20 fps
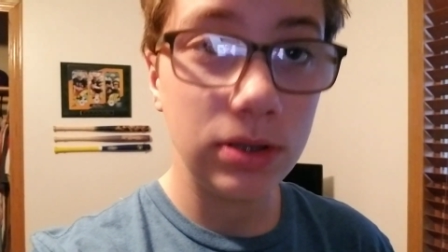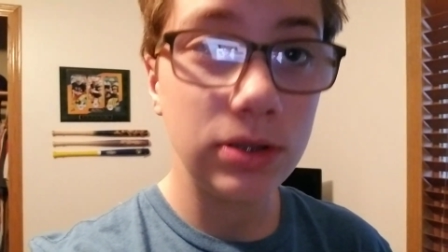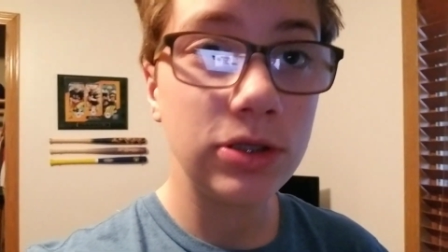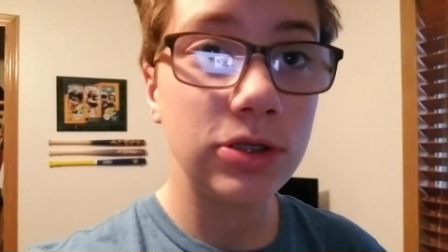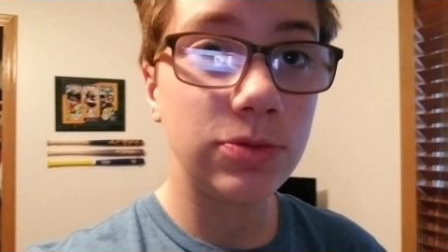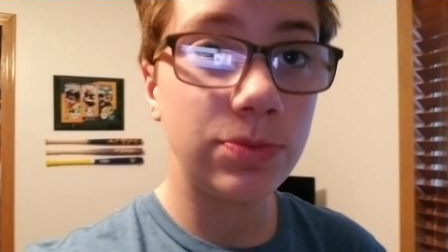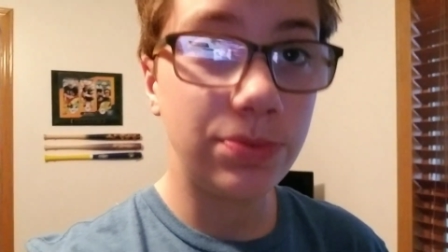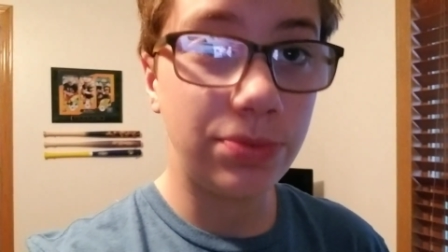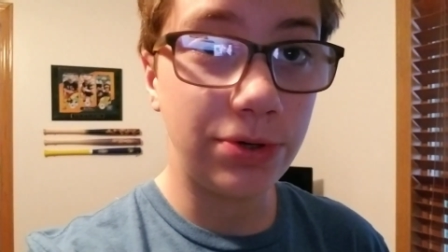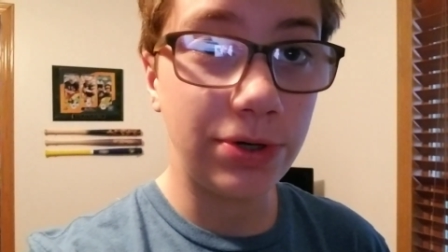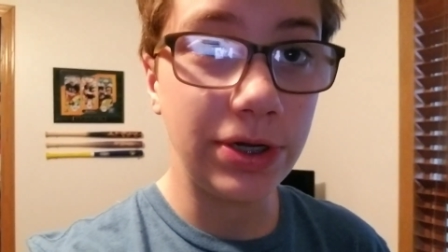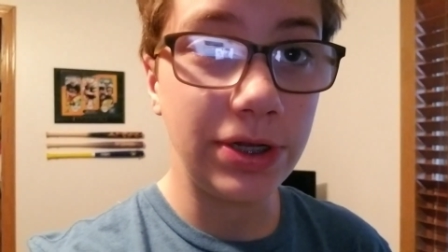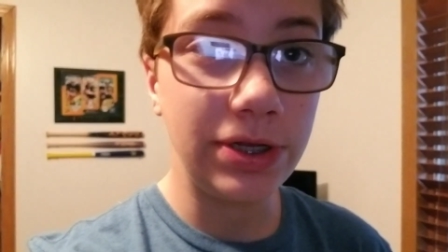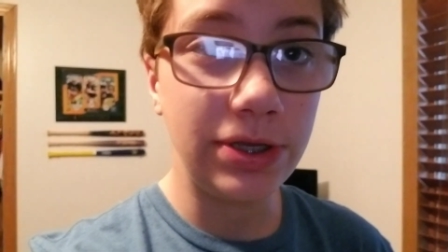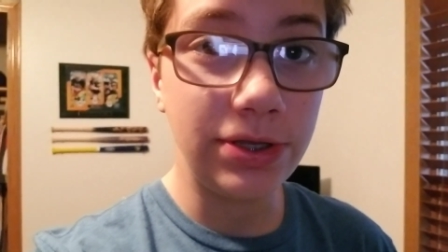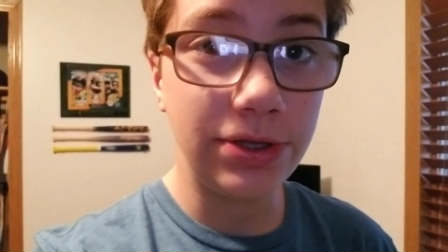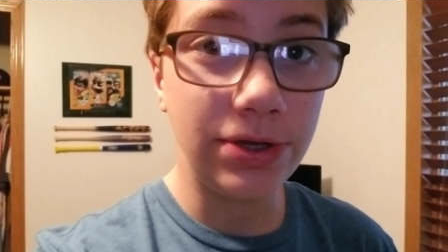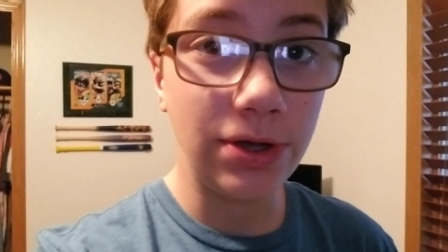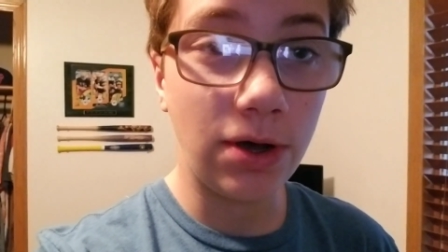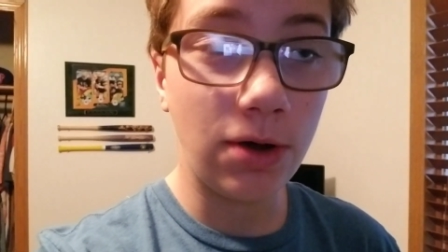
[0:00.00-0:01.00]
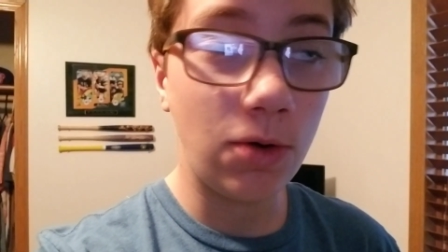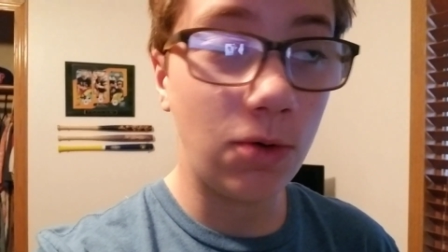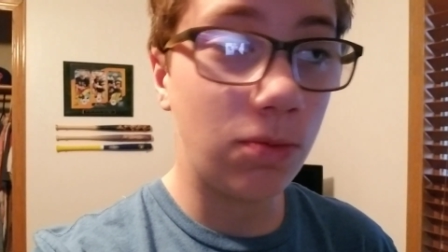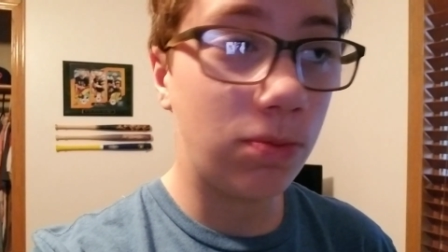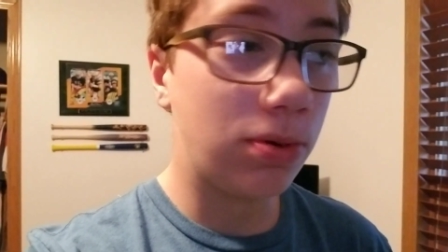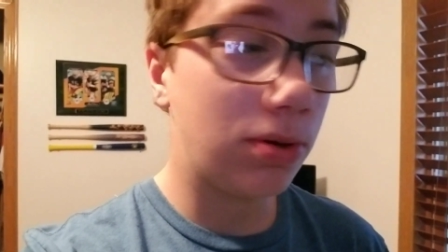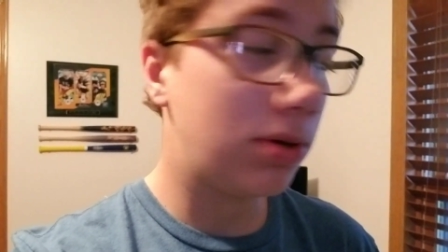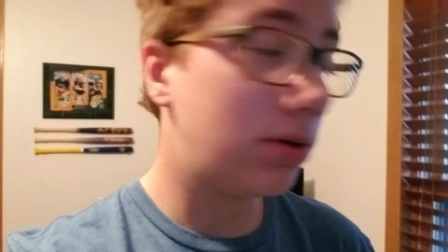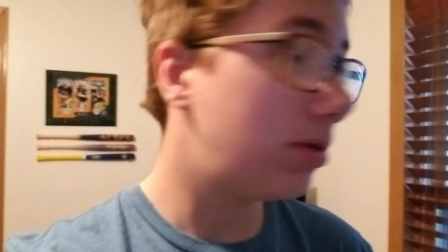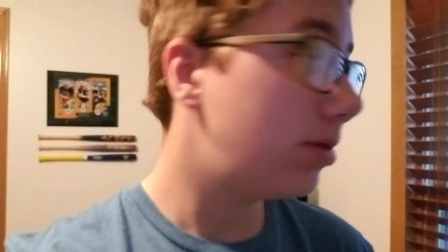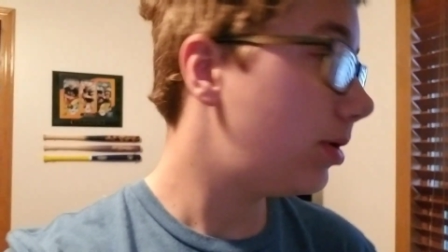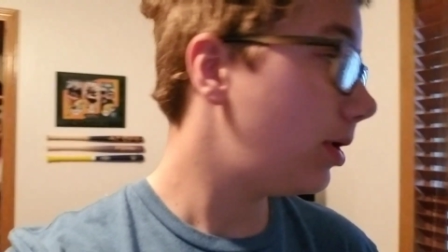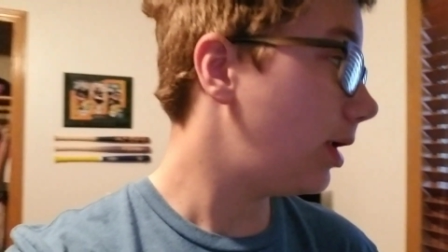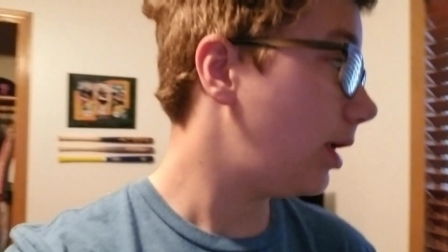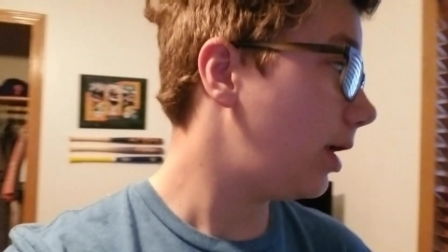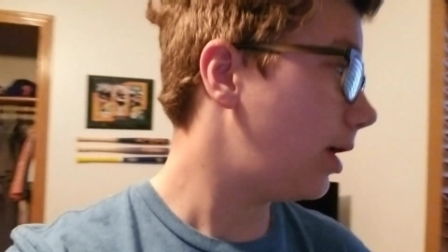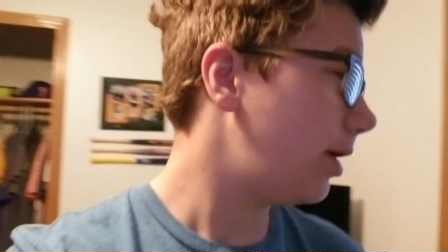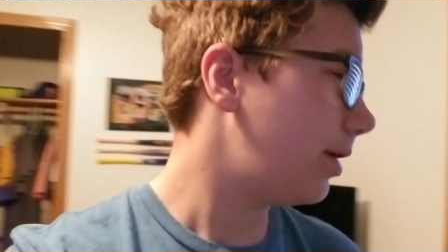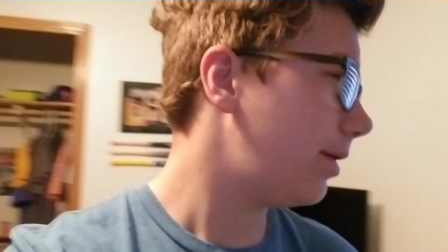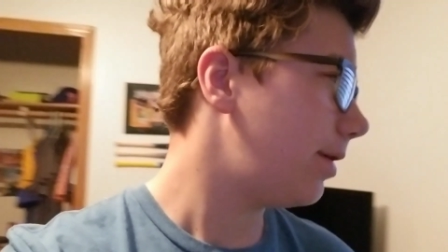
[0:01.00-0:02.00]
It's pretty dope,
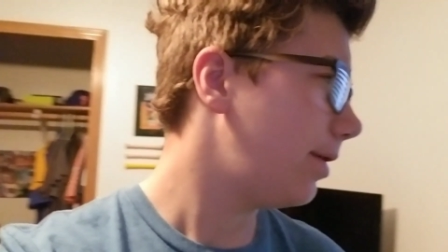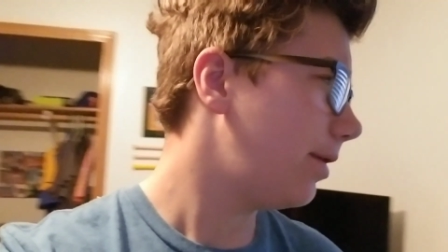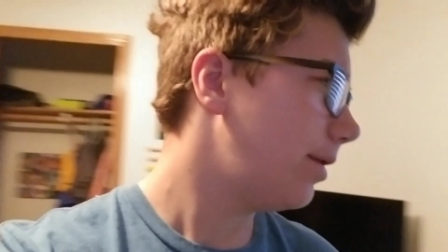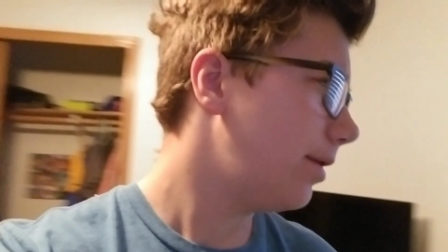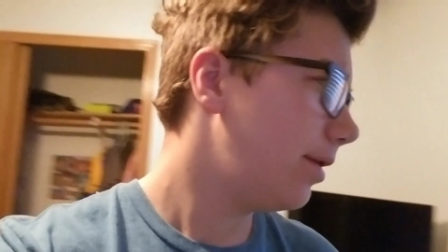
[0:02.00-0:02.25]
and